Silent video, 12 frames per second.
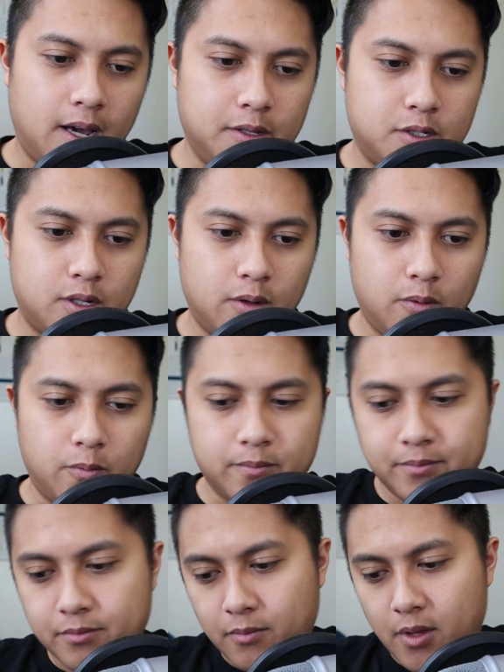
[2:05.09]
And so
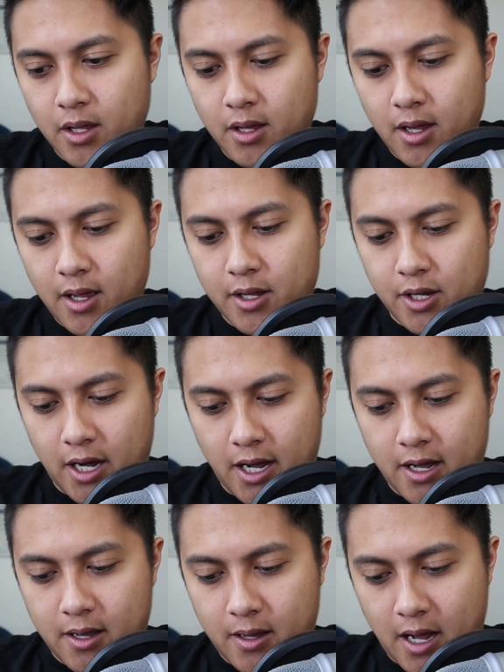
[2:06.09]

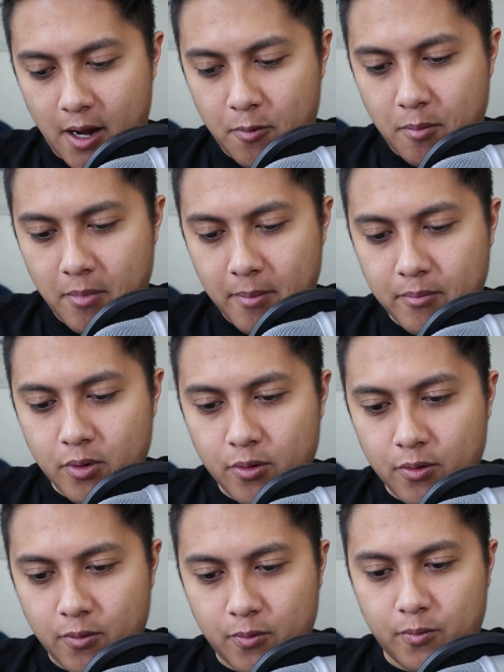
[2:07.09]
I
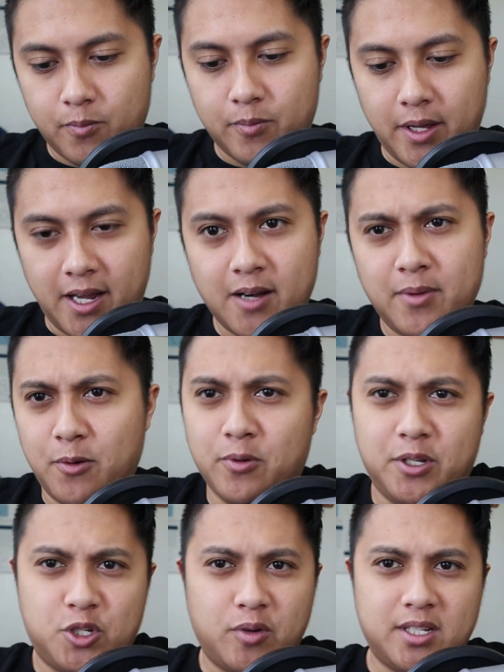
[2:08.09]
remember like kind of being
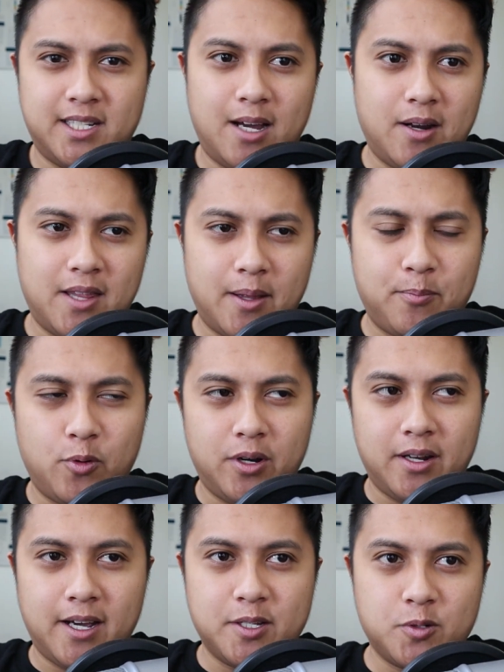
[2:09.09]
really stressed out at that
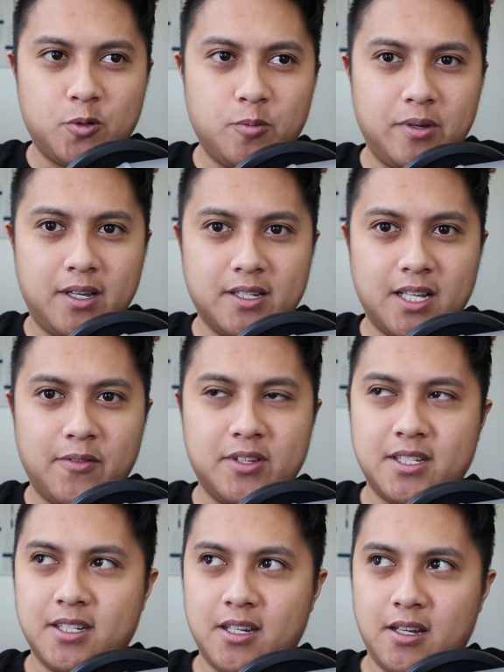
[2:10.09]
point in high school, because
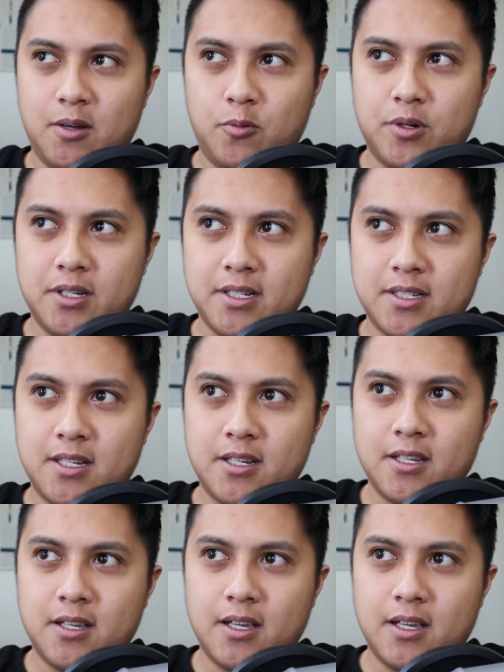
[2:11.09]
obviously it was